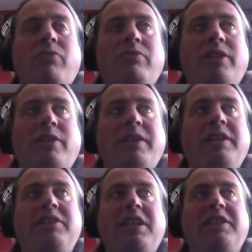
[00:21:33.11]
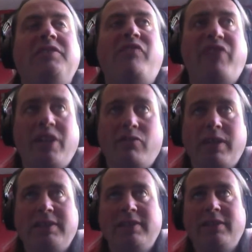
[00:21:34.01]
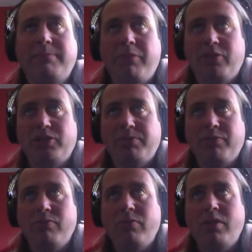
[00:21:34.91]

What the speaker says: It is theoretically possible.